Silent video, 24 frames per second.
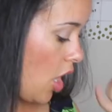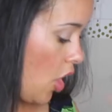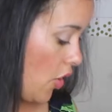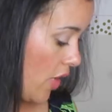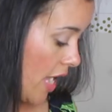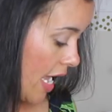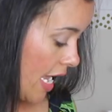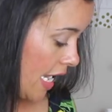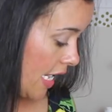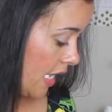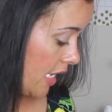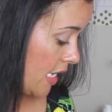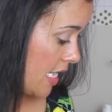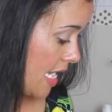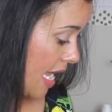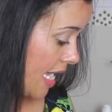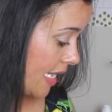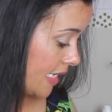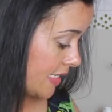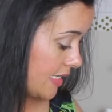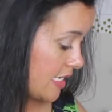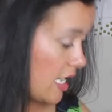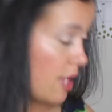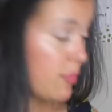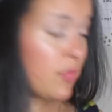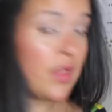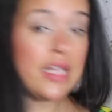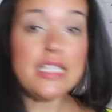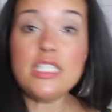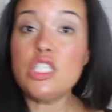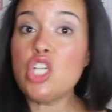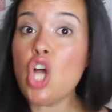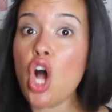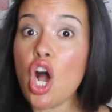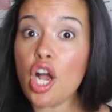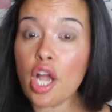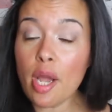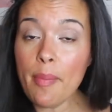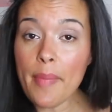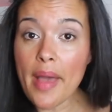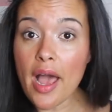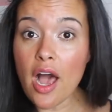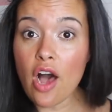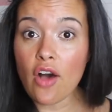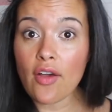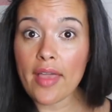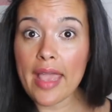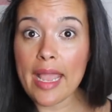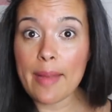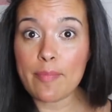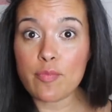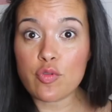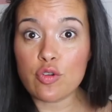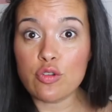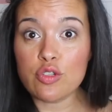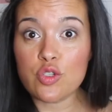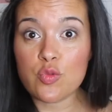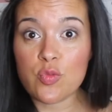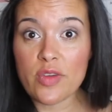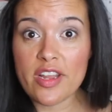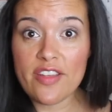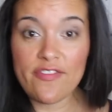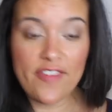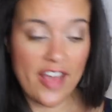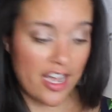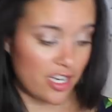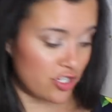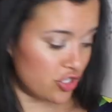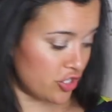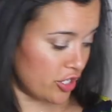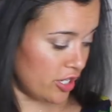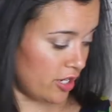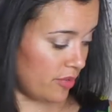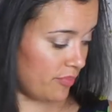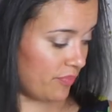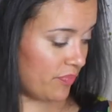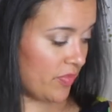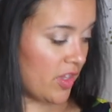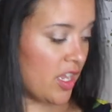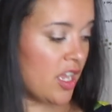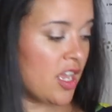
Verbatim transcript: Okay, next up, let's talk about April's refashion.